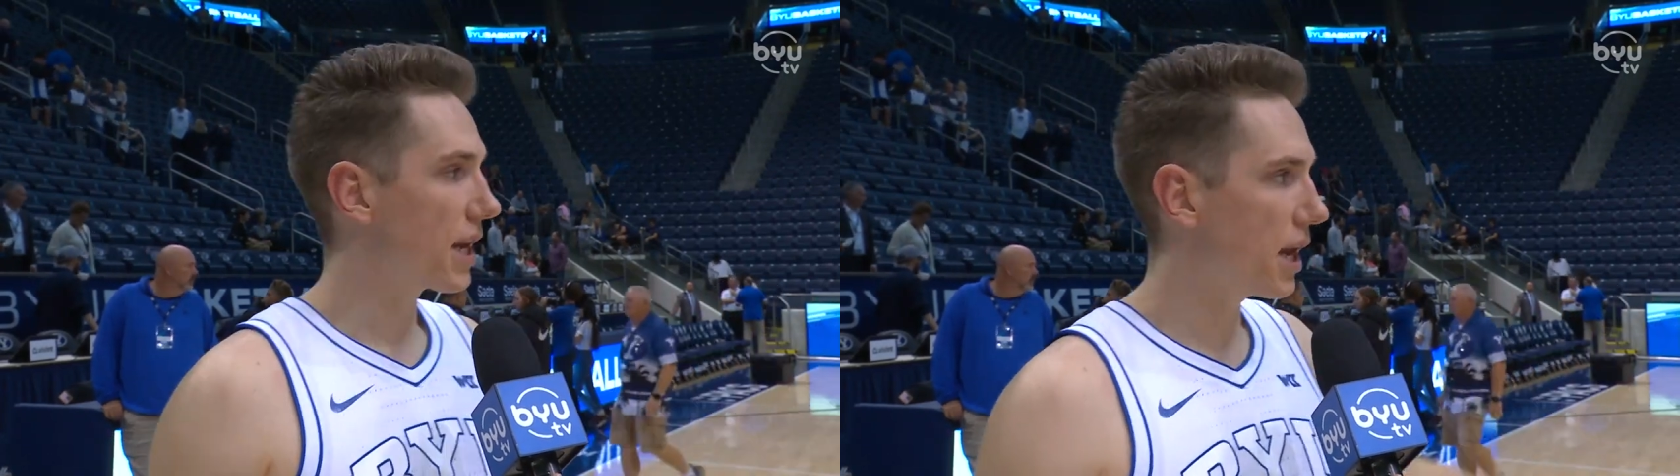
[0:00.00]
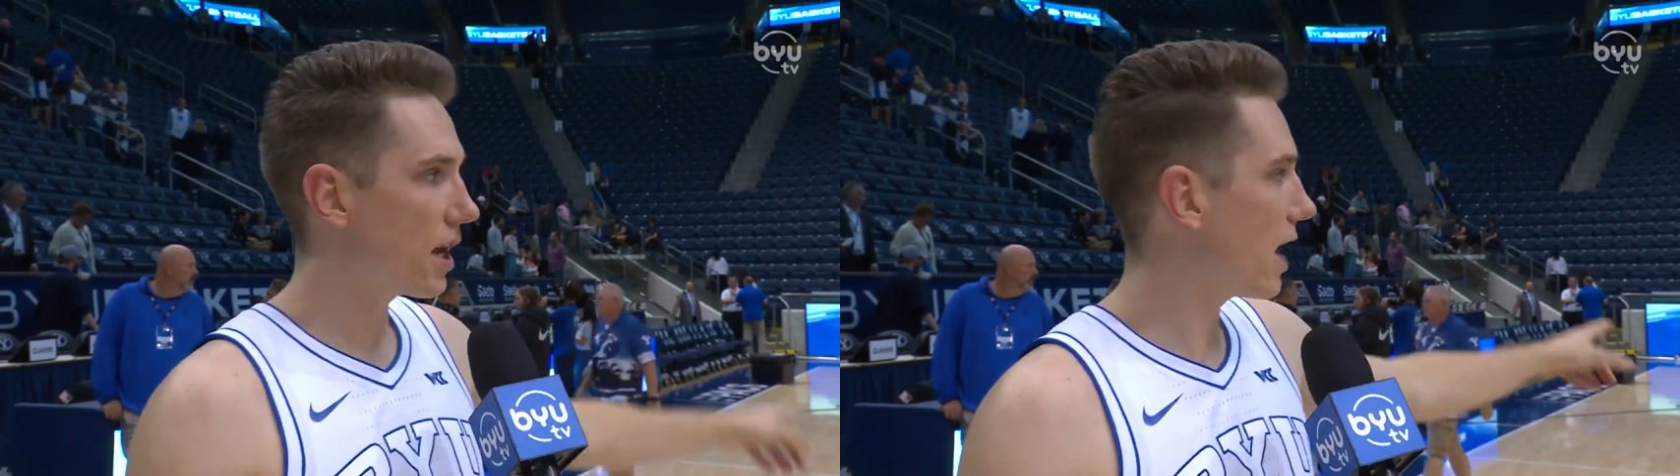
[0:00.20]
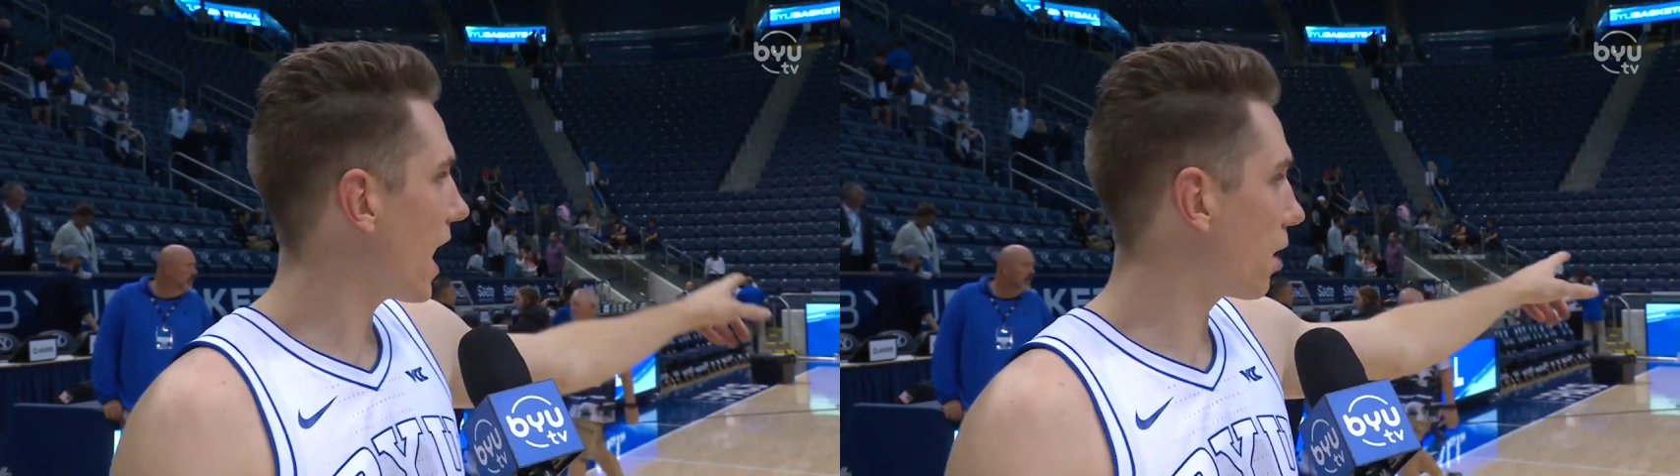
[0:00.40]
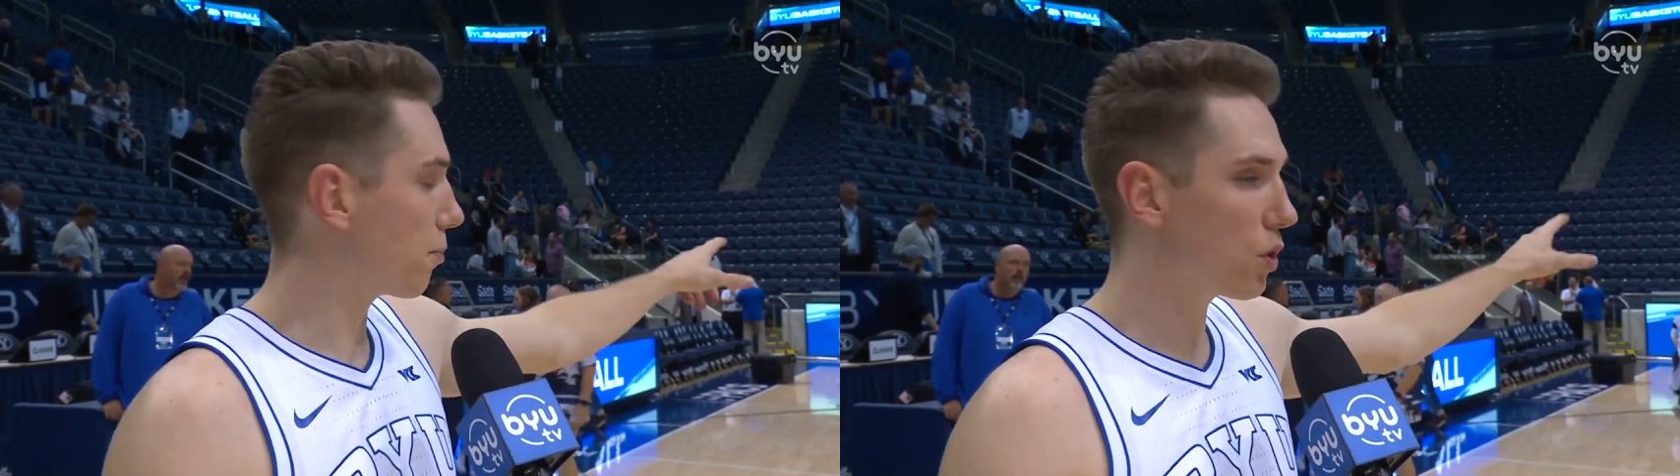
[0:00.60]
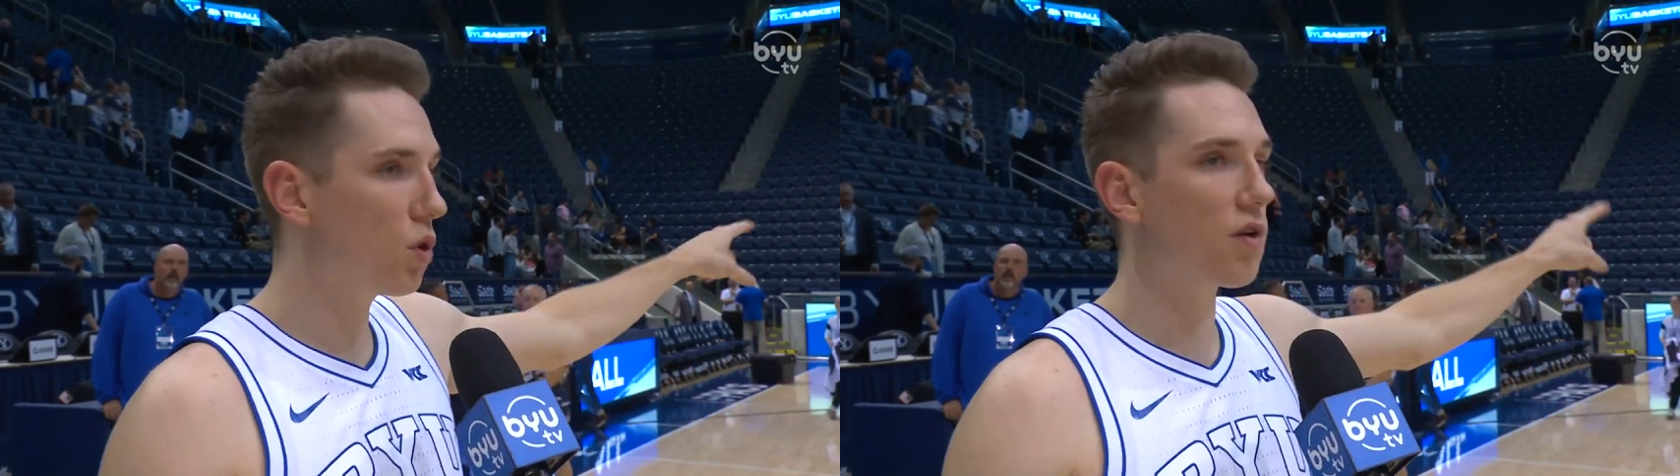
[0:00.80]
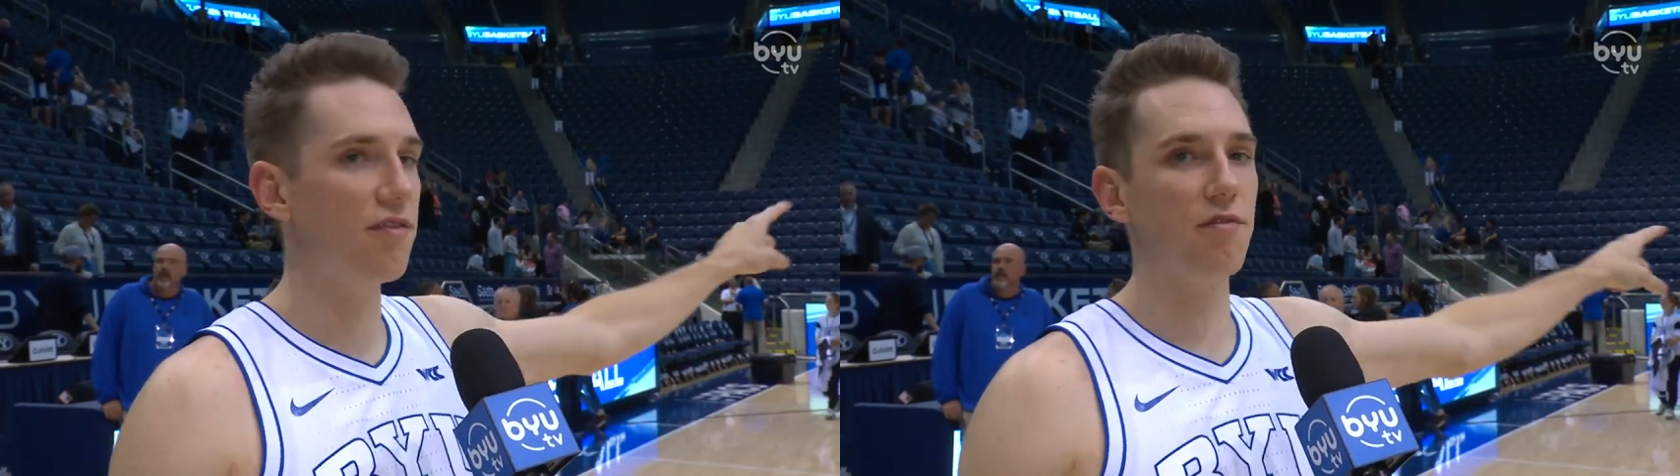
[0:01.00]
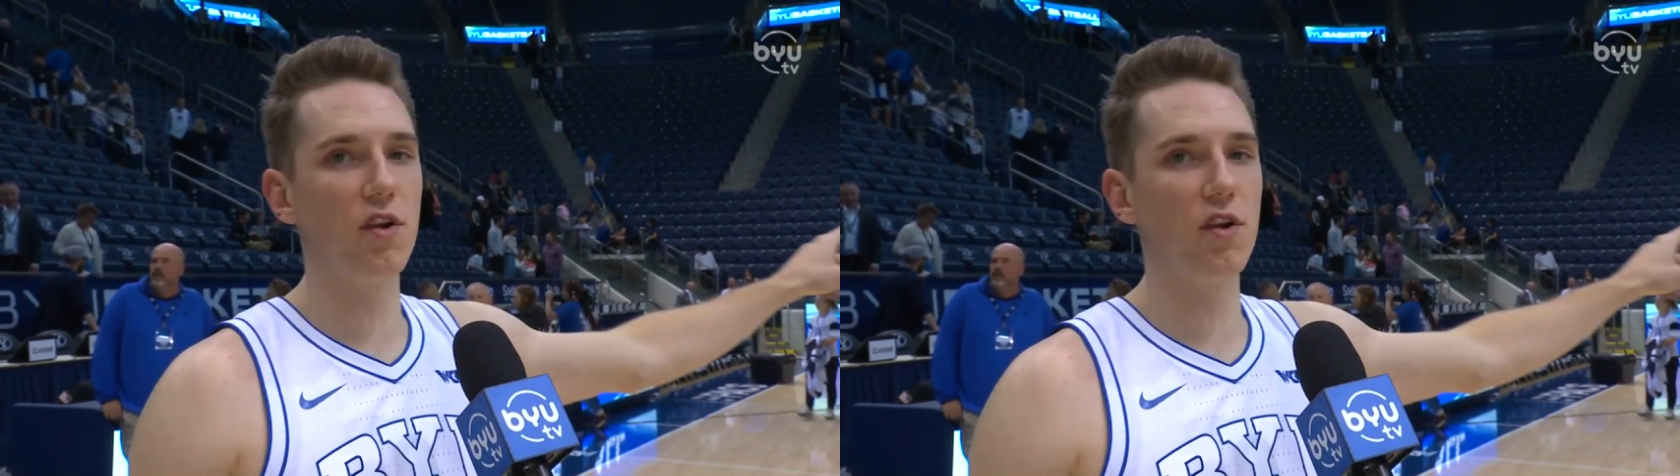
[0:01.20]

Gideon had a beautiful